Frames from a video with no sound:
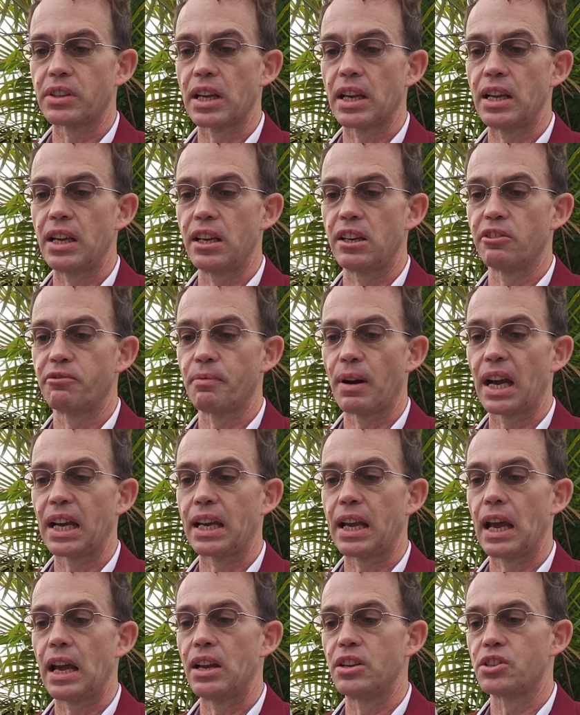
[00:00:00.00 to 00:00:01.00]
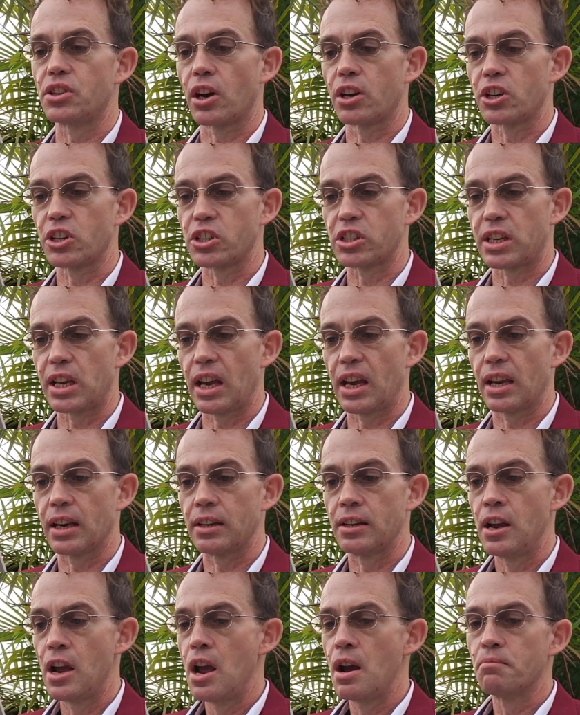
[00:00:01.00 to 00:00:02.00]
the heat of my gaze on her
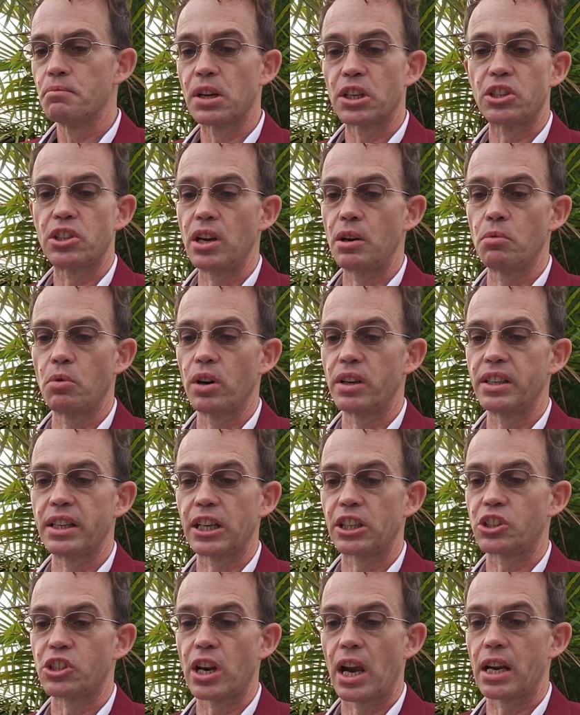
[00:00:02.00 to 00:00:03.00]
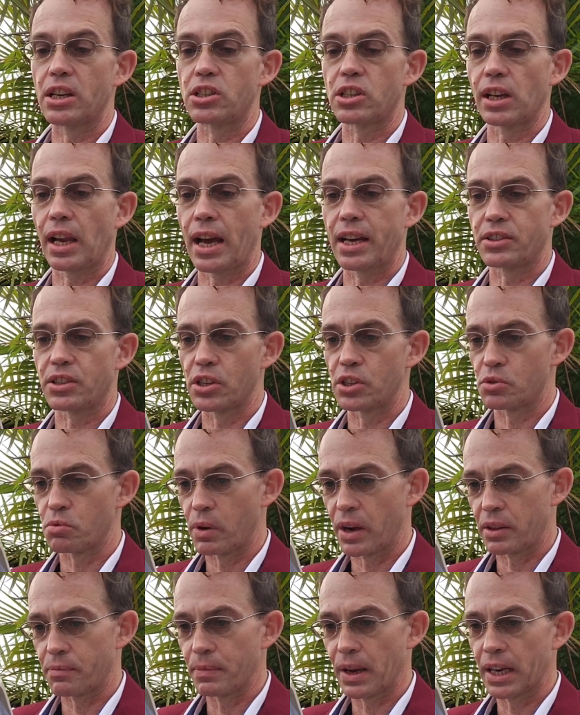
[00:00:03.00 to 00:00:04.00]
skin, but she wouldn't exchange glances
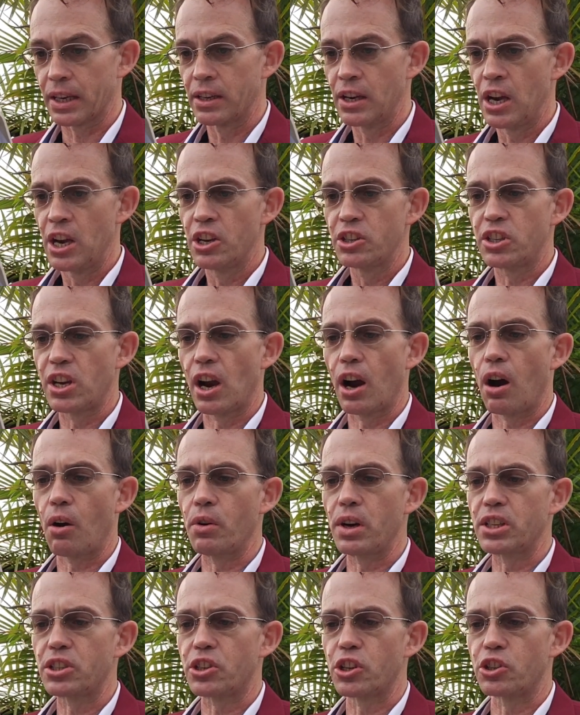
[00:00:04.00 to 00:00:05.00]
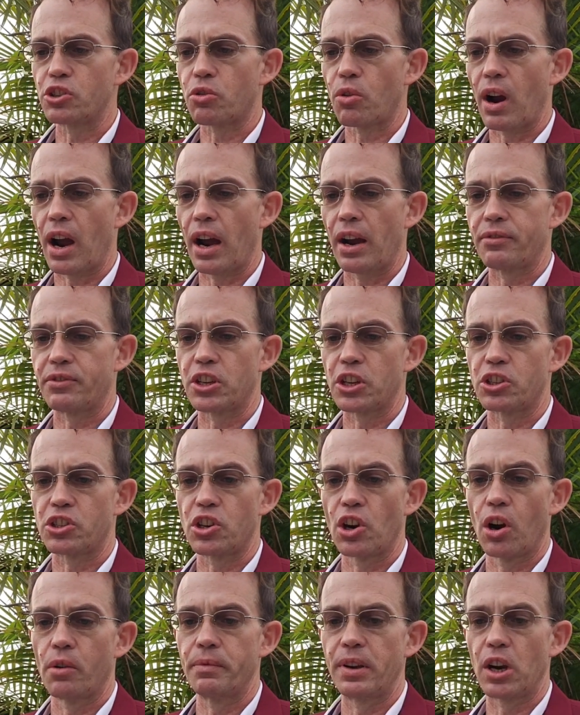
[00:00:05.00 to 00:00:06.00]
with me. She always contrived to
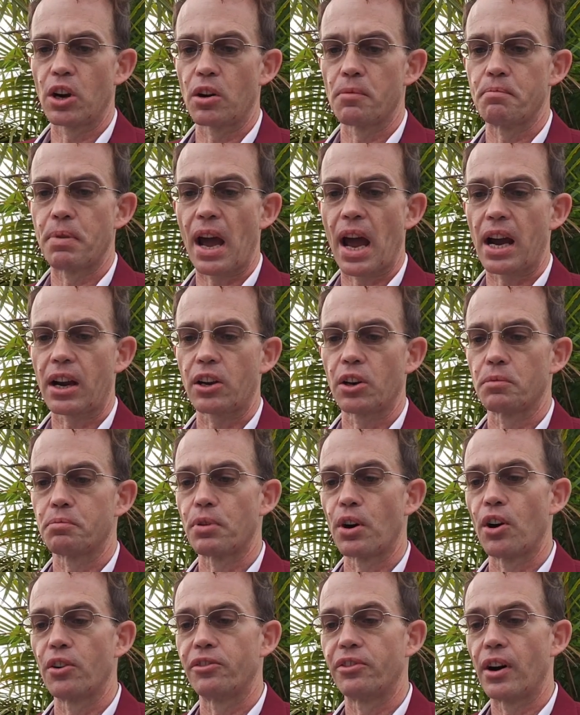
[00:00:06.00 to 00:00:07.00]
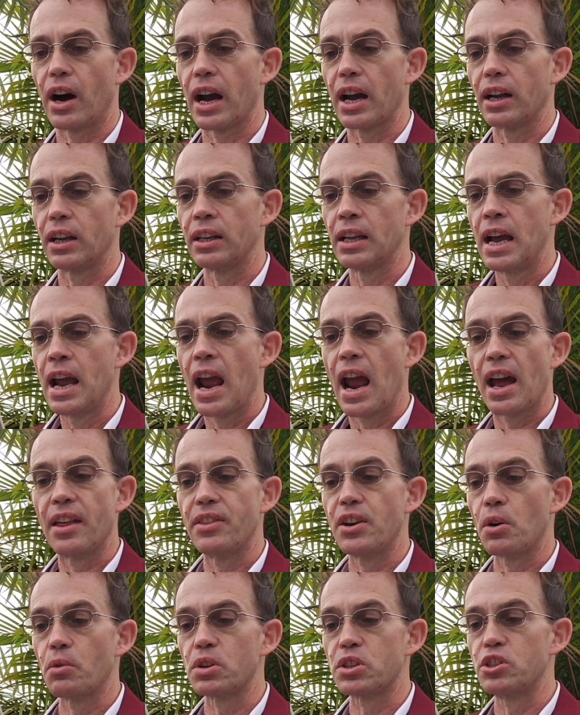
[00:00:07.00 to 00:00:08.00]
show me her back or profile, and
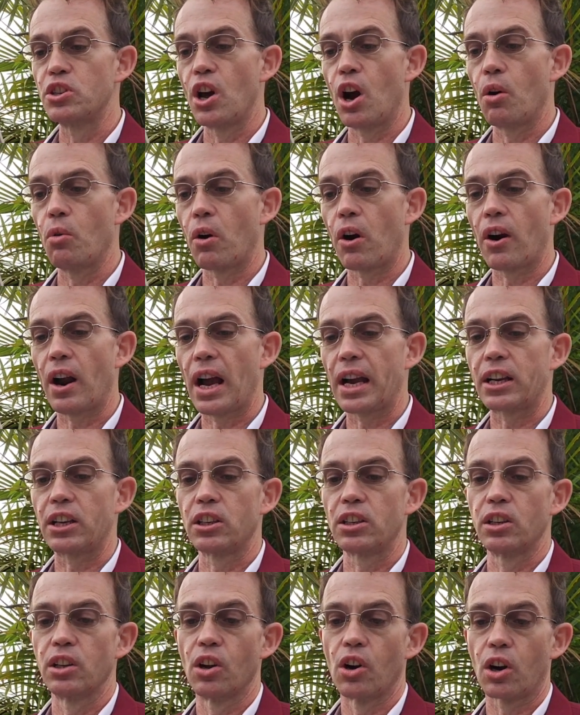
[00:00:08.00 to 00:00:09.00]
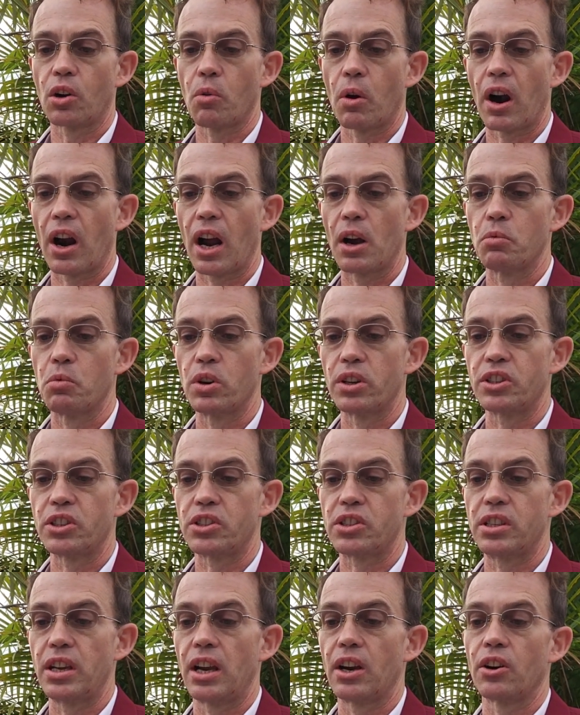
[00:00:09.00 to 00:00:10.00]
there was nowhere I could look where I wouldn't
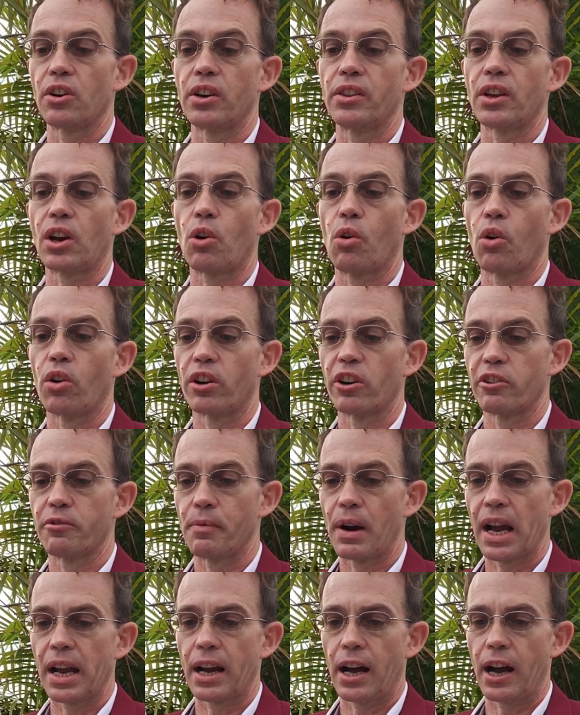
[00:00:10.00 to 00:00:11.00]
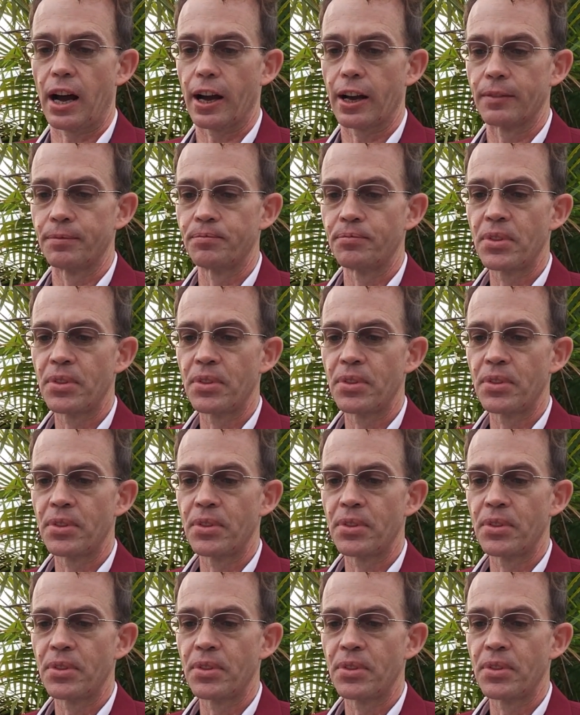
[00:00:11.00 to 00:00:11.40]
see her in the corner of my eye.